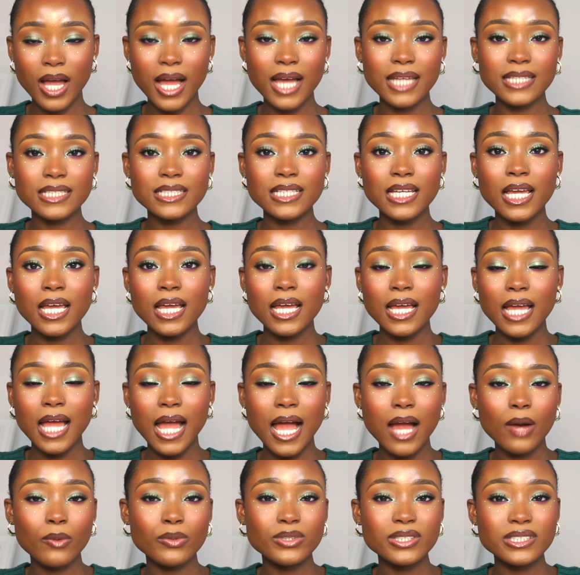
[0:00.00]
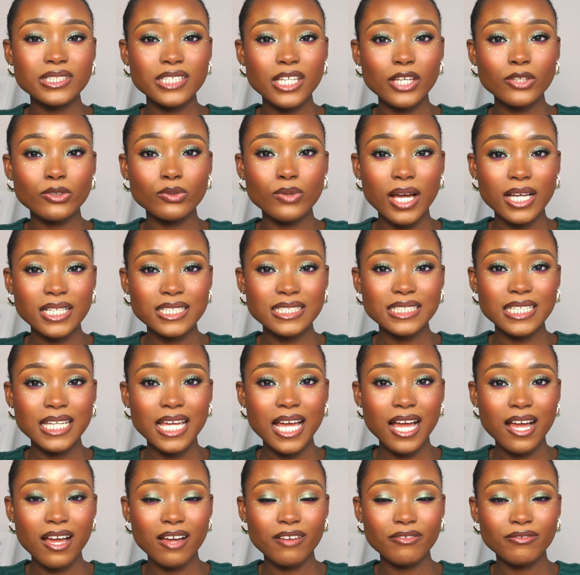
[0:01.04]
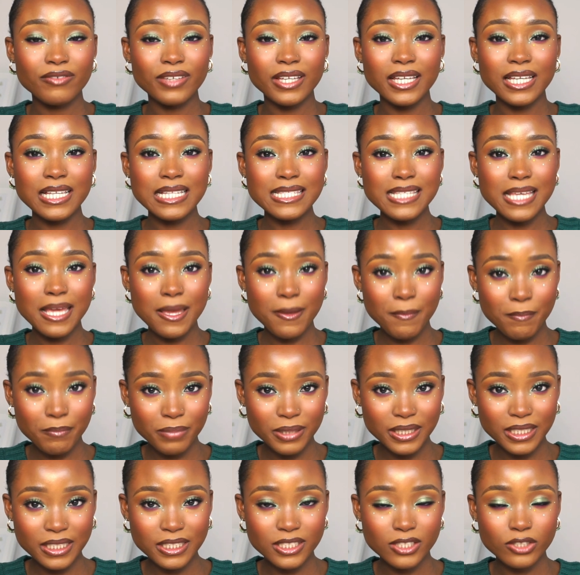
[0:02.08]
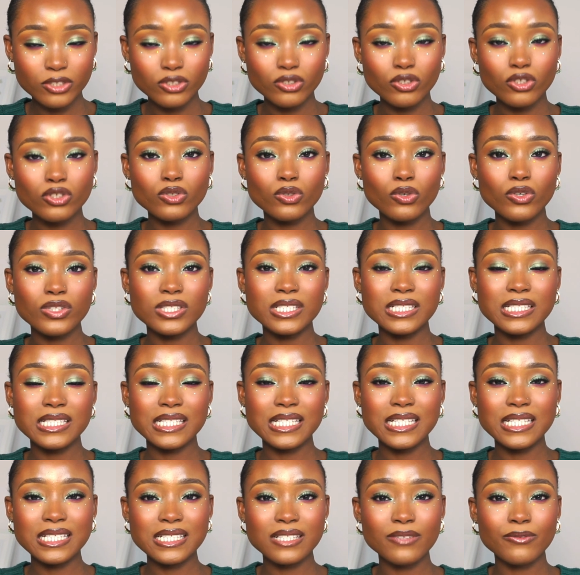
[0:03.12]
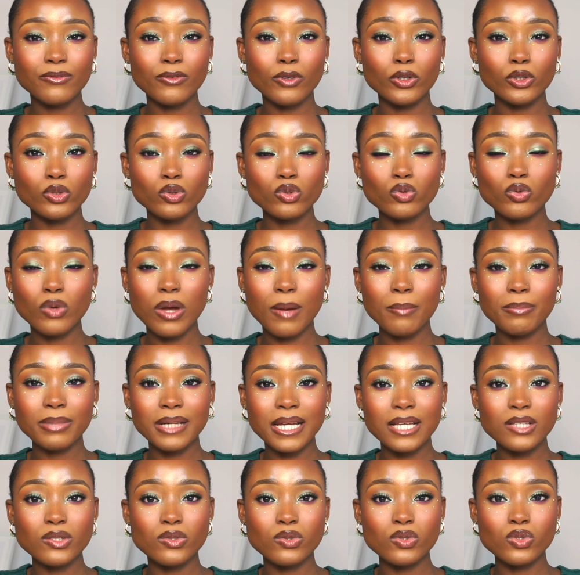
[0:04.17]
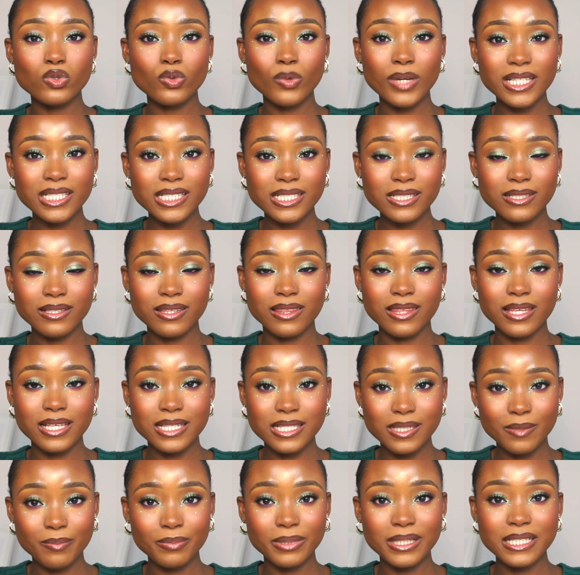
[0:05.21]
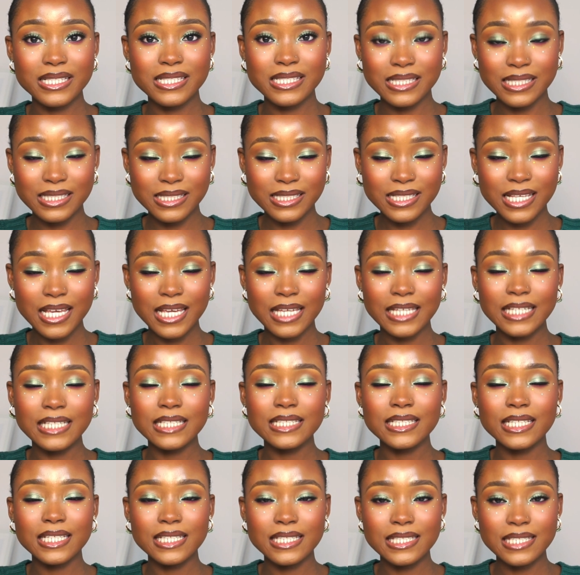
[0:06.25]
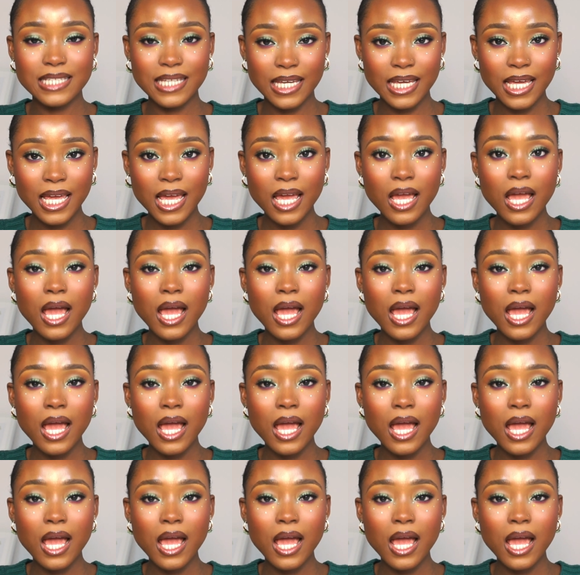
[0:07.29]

And I would say you actually have a template just because it's easy for you to apply to 20 to 30 places in a day.